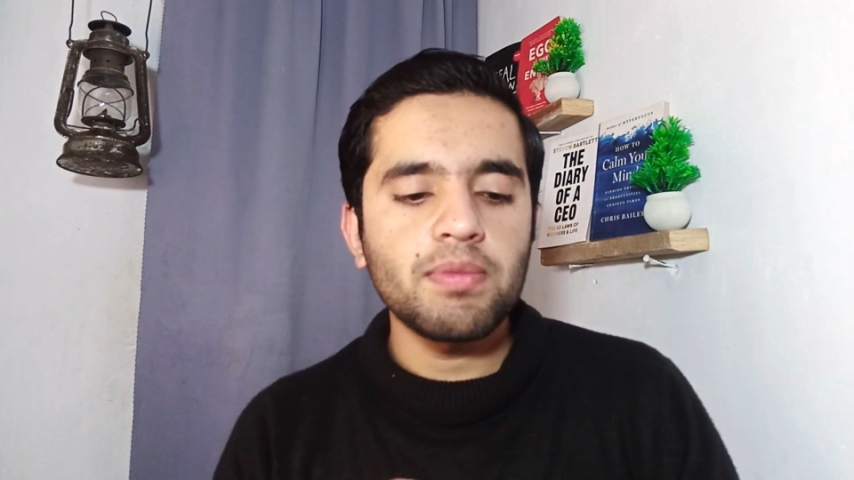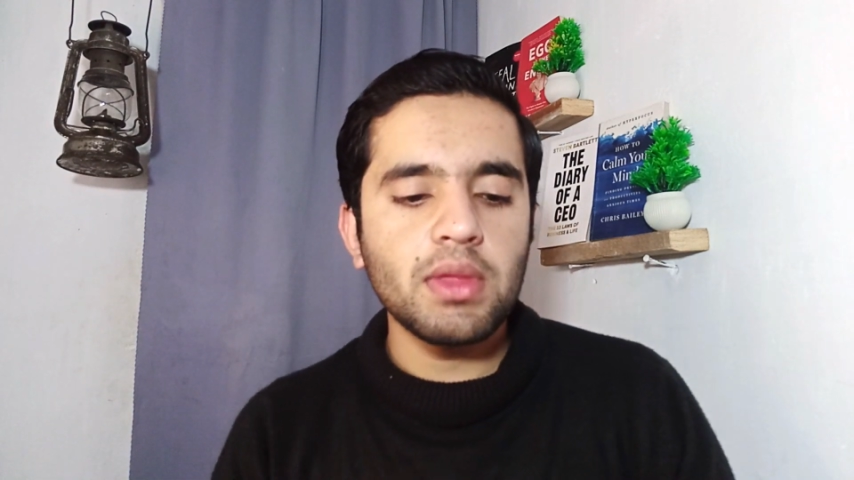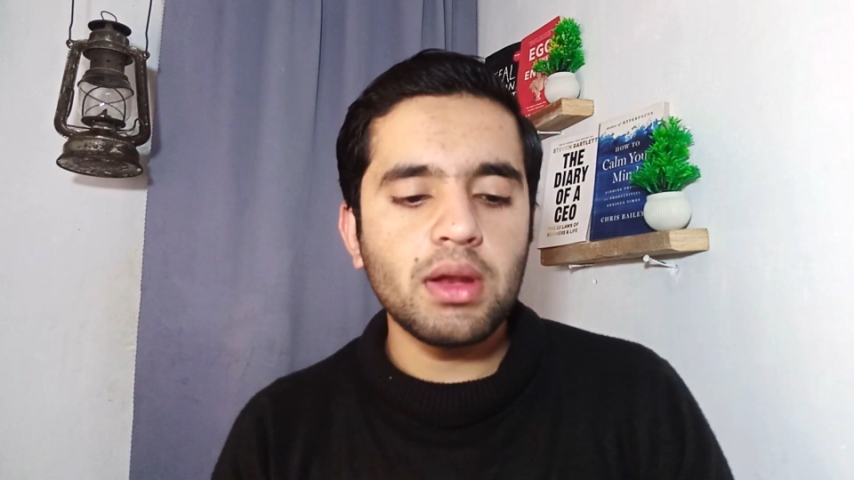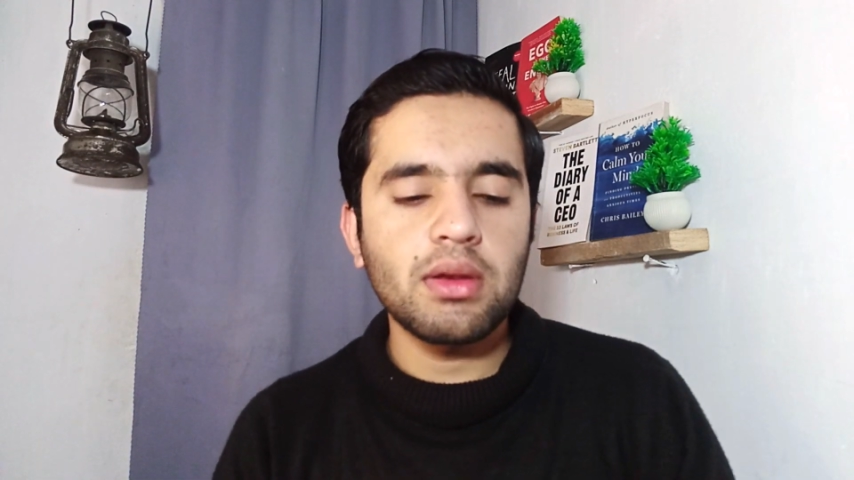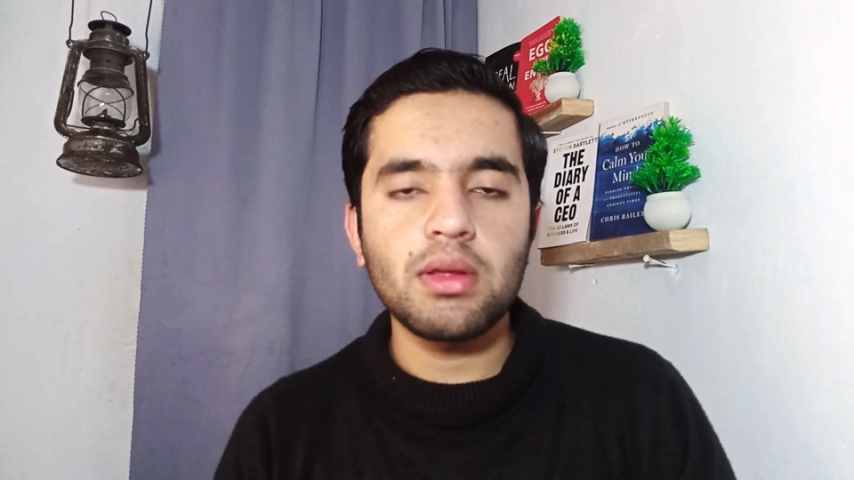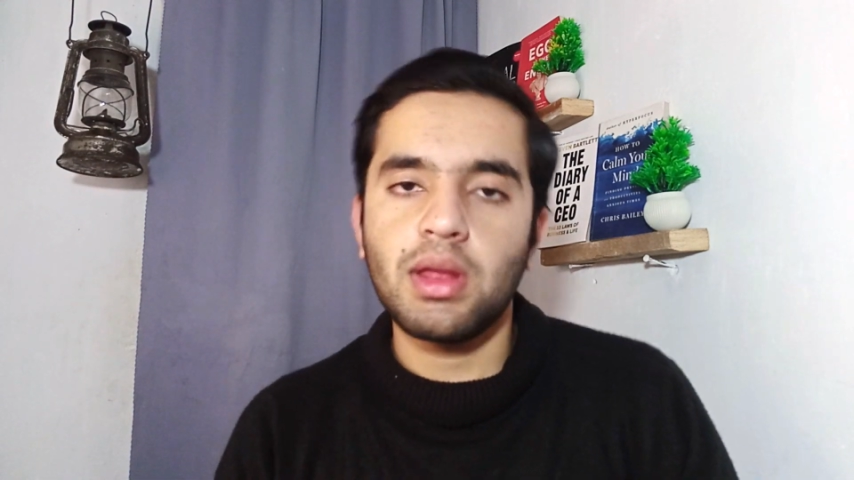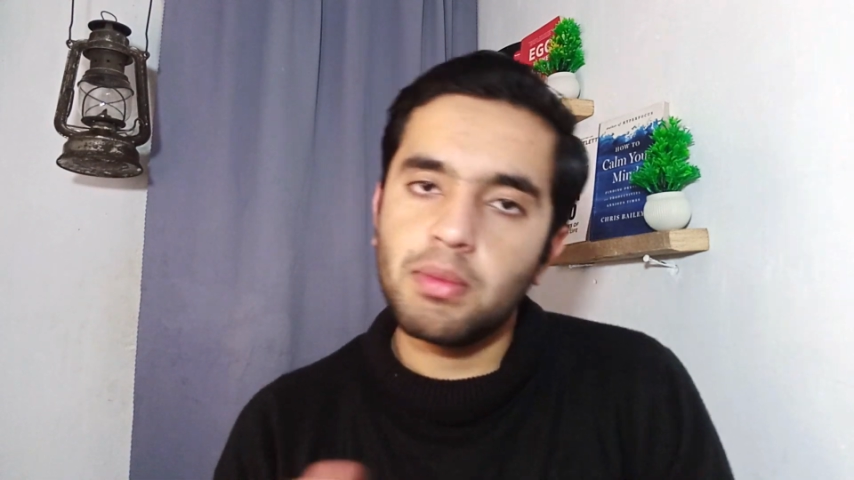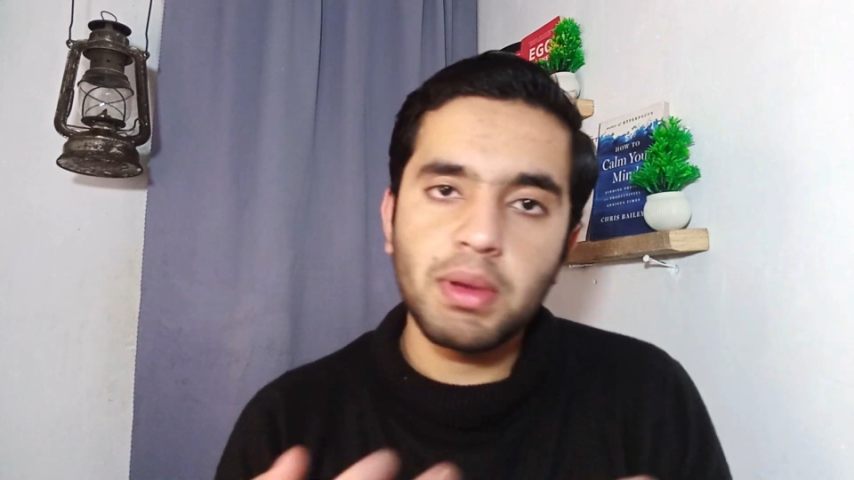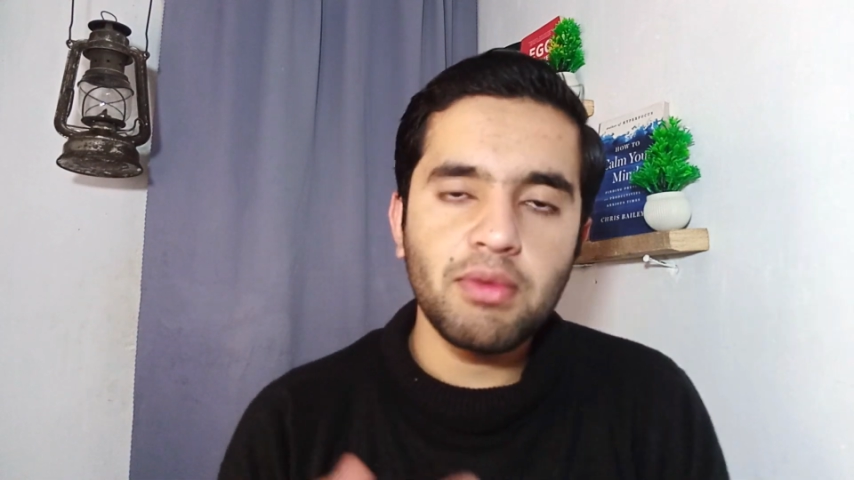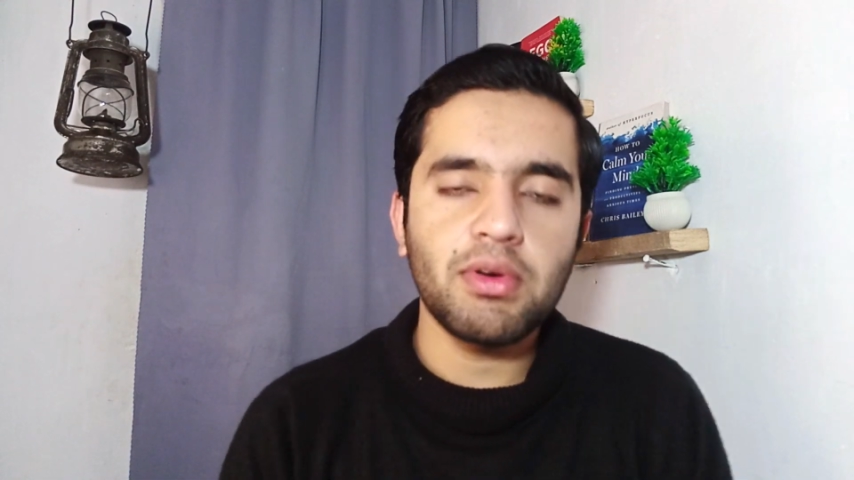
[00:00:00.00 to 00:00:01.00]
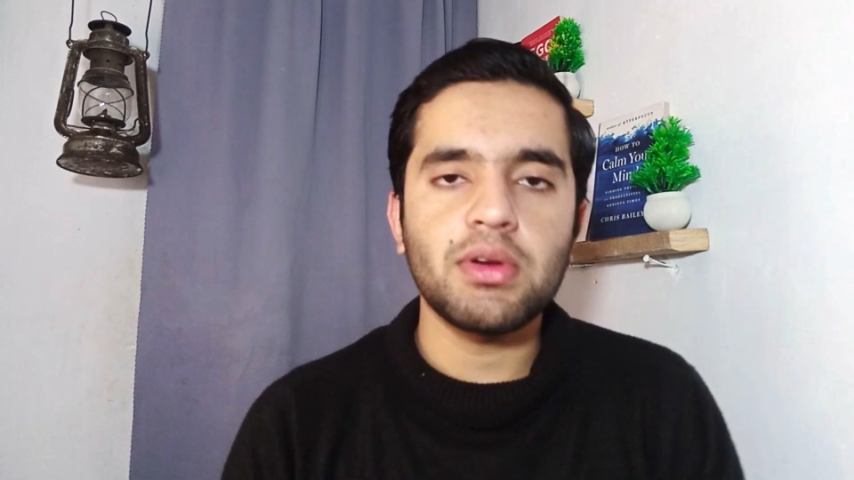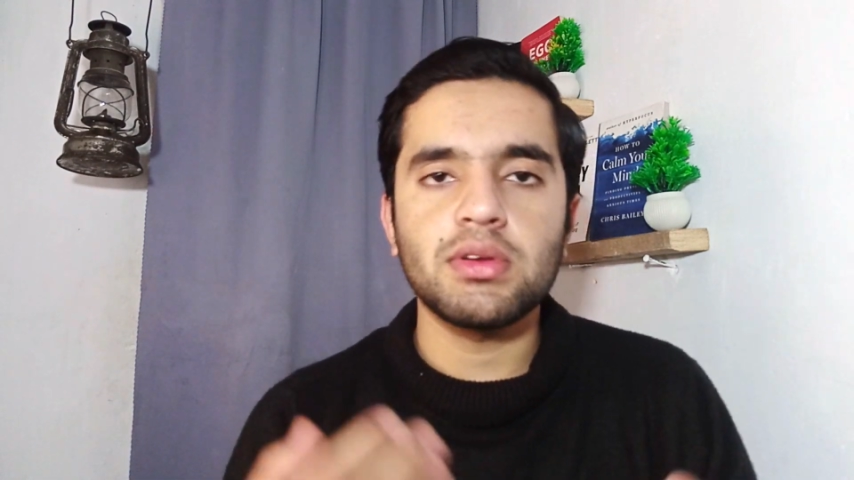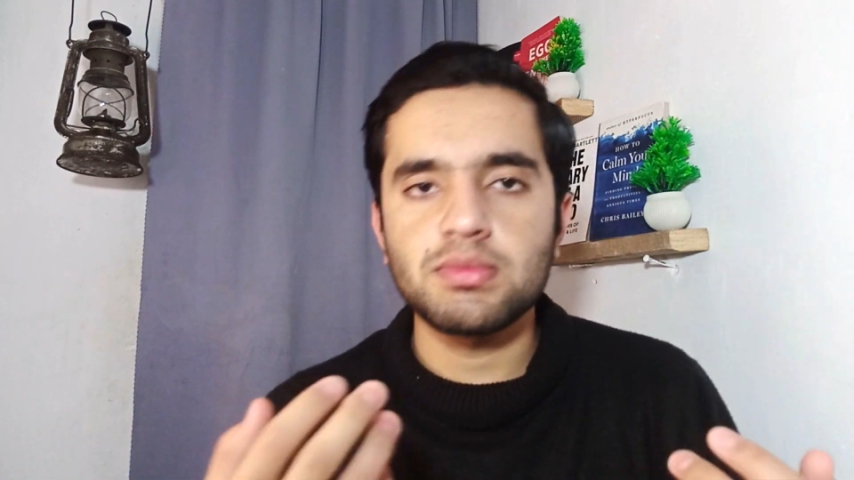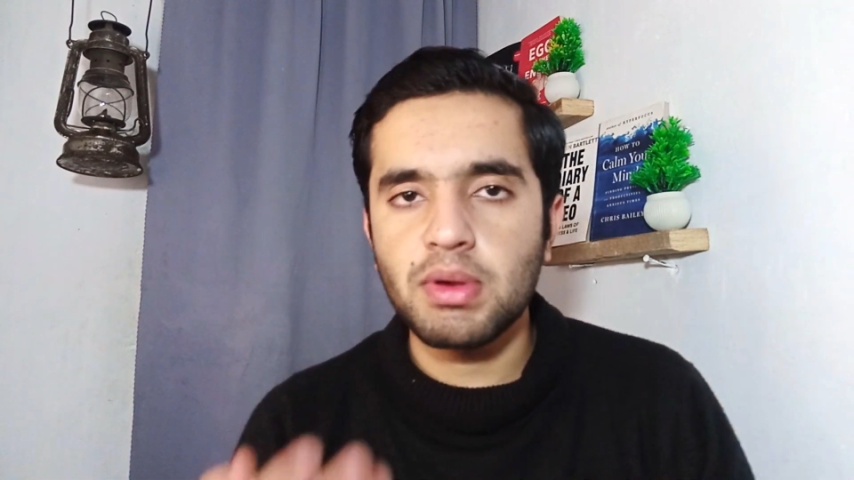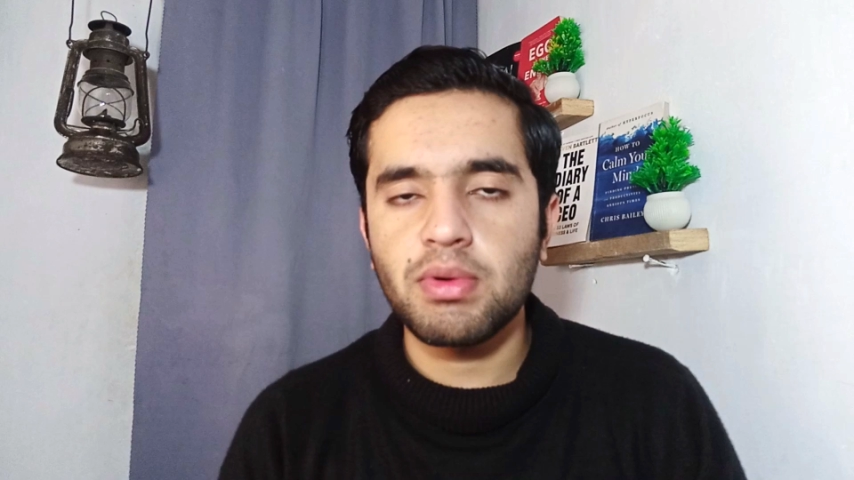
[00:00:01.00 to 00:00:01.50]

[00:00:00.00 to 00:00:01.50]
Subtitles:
that like pay for us,